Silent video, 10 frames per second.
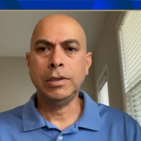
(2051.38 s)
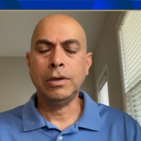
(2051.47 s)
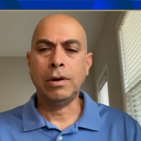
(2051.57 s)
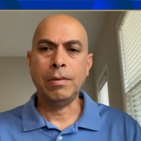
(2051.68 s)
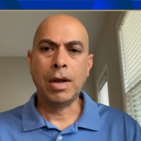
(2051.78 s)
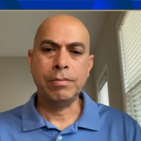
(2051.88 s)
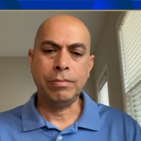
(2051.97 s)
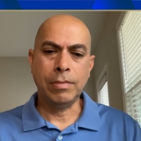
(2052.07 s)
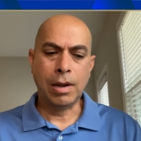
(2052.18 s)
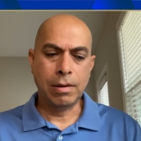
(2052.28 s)
know,
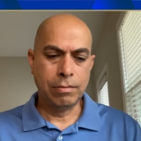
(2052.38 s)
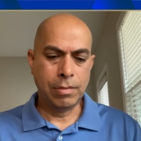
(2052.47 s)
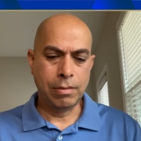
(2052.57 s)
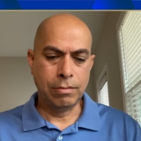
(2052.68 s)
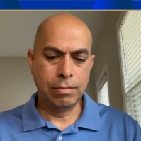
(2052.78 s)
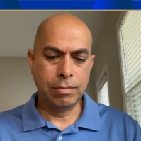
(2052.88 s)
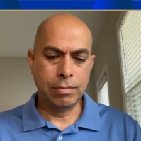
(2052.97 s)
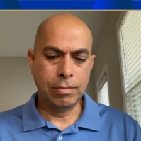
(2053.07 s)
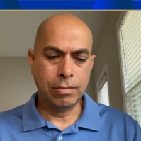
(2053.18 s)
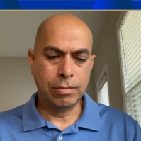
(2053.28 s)

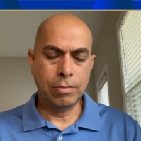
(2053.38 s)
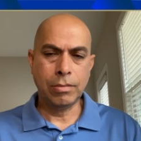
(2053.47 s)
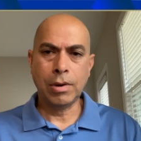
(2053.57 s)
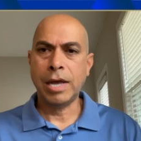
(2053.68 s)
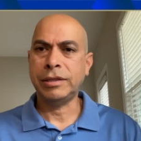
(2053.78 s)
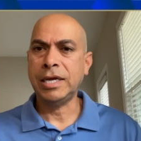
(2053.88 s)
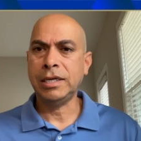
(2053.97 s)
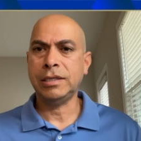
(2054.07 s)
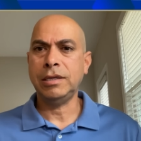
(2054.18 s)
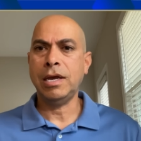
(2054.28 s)
I
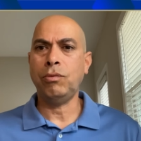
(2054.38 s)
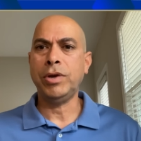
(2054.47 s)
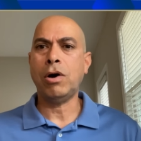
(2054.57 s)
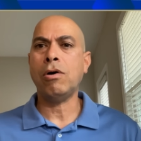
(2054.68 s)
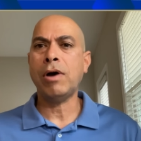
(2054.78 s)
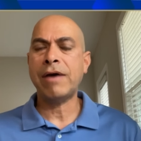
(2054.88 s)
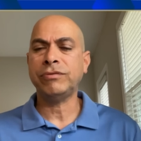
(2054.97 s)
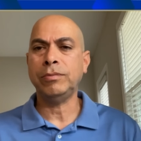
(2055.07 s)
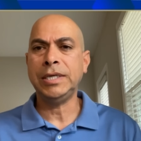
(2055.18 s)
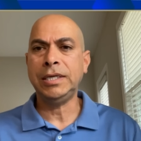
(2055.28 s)
think we all
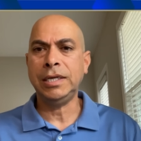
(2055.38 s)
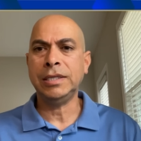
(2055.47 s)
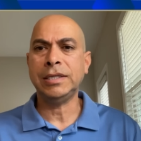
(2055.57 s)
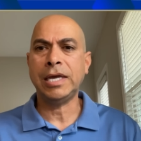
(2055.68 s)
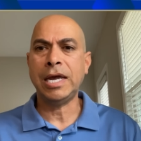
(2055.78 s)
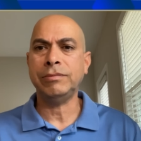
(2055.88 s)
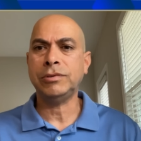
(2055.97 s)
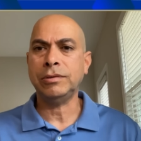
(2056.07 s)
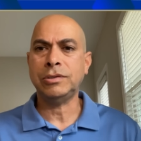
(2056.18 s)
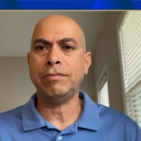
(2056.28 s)
have to be in the
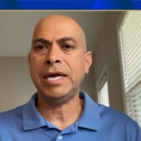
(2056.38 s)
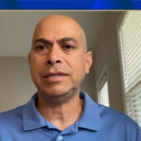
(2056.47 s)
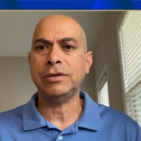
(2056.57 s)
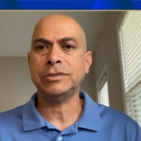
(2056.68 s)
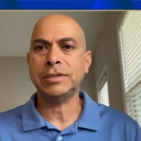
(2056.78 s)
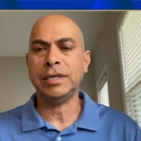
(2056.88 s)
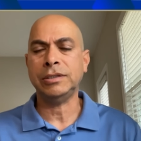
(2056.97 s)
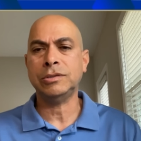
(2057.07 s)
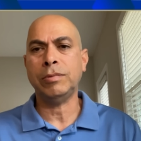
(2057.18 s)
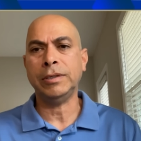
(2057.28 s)
game to make those
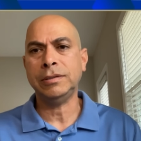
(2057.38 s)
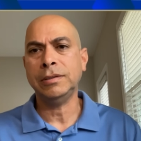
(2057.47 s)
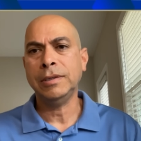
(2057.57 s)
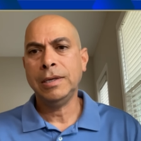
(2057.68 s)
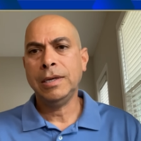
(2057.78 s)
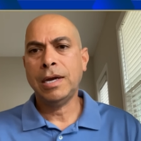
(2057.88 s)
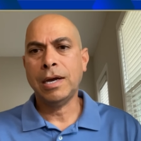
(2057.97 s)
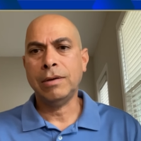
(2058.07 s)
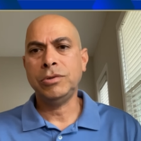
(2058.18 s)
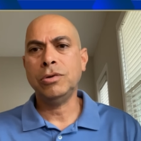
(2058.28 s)
things, but
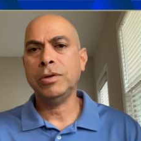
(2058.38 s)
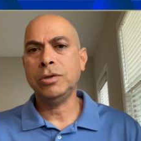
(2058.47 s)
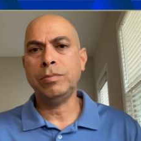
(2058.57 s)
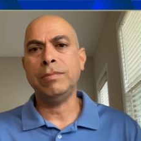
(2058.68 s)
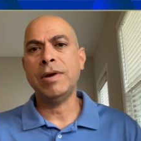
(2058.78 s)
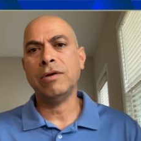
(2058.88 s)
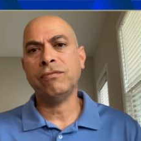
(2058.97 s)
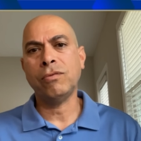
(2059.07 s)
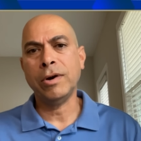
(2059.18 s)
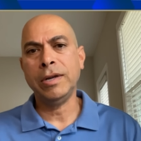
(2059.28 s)
you'll be
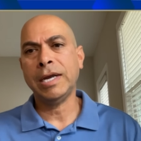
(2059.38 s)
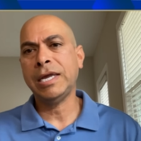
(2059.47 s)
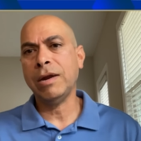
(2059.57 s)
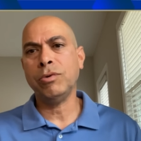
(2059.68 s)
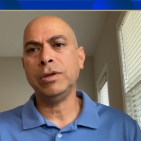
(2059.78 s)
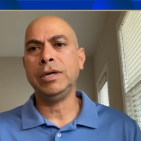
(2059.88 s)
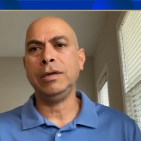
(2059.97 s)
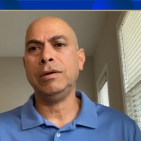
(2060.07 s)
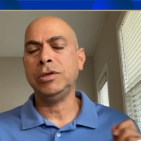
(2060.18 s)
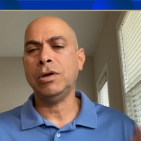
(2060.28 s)
better for it. I can't
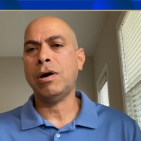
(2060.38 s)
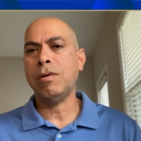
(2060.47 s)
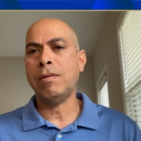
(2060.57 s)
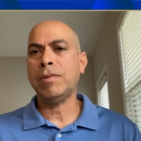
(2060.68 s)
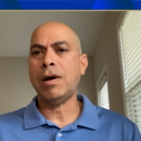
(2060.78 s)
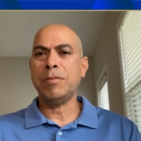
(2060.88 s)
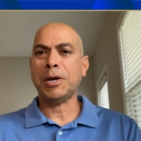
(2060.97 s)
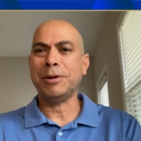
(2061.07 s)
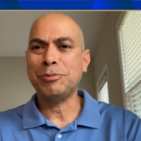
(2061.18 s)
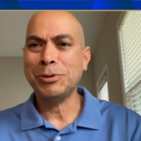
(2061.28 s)
really, you know, I'm
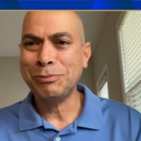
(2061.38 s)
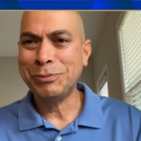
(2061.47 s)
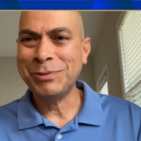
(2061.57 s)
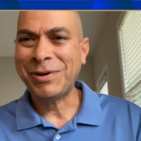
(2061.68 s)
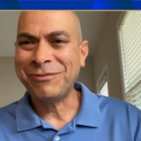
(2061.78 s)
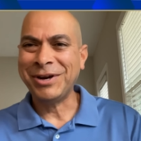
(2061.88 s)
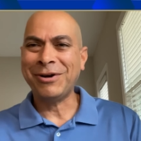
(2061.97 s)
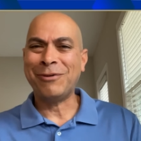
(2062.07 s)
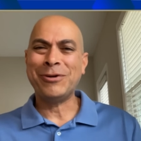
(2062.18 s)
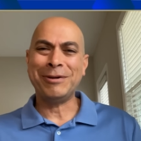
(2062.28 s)
not going to put my
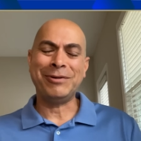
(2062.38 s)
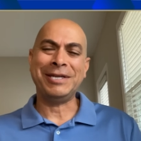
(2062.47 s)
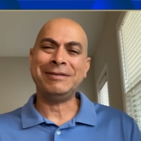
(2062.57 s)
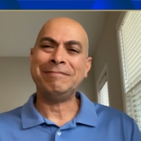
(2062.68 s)
finger on one,